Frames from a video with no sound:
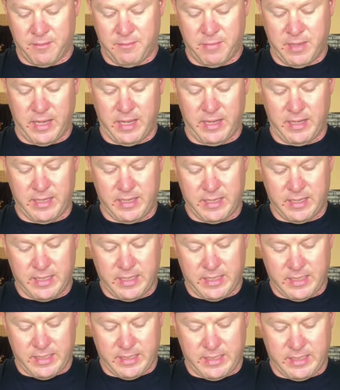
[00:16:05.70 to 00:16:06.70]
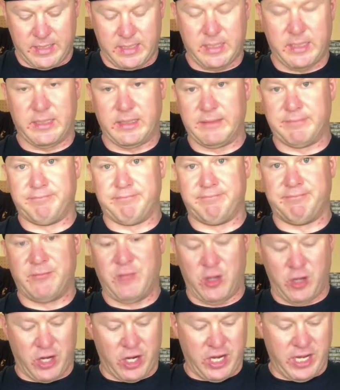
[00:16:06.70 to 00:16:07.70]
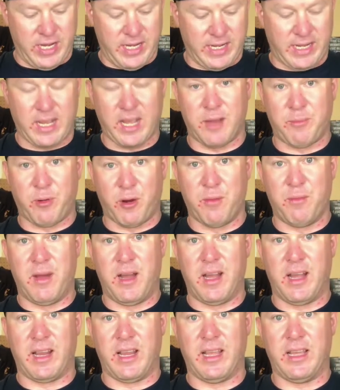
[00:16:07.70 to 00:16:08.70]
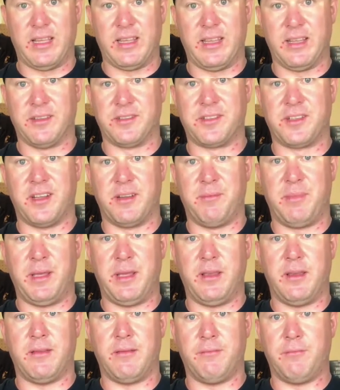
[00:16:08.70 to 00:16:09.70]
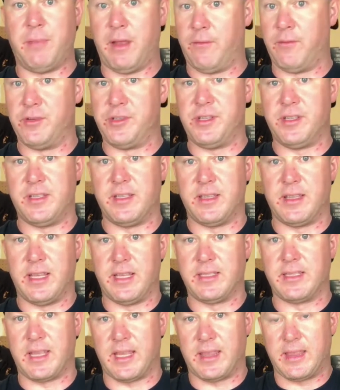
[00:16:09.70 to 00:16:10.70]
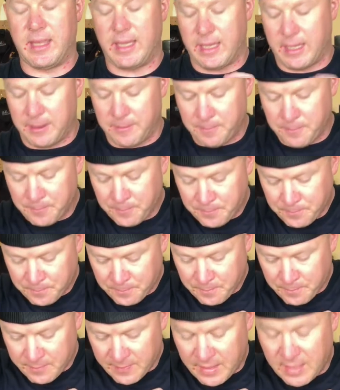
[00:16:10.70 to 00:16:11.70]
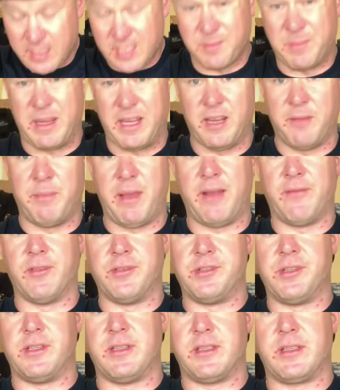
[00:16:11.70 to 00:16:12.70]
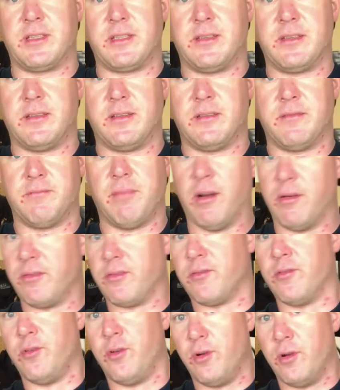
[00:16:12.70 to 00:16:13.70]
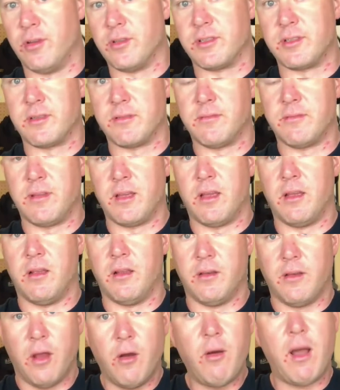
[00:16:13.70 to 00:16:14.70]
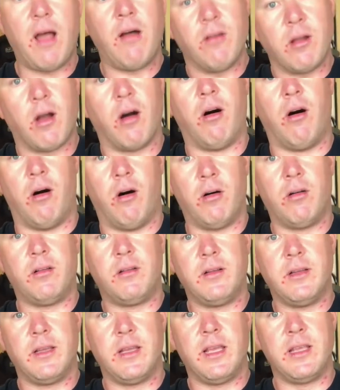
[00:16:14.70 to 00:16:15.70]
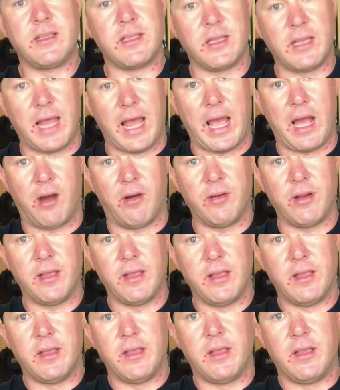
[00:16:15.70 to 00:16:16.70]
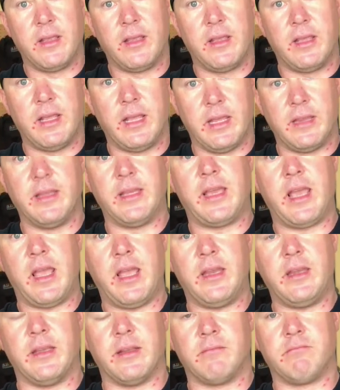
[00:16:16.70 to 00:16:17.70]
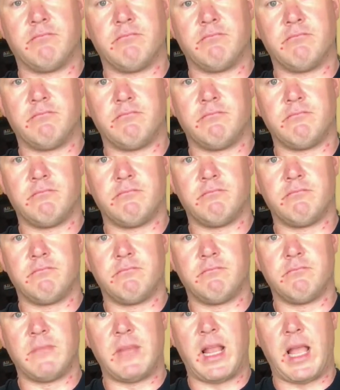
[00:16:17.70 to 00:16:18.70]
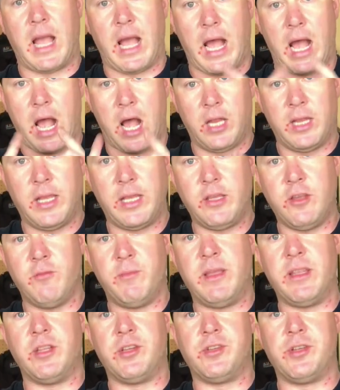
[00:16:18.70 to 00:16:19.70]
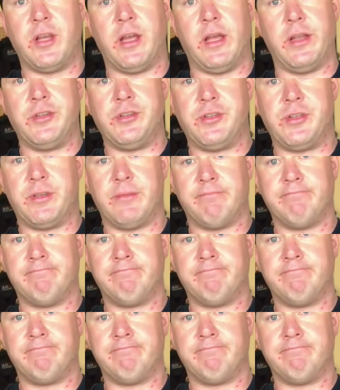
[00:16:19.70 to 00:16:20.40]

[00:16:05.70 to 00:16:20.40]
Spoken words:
but you're gonna need a cup or a mug. There's gonna be beverages and things like that. Speaking of beverages, per the rules, no alcohol is allowed in the canyon. I'll let you be the judge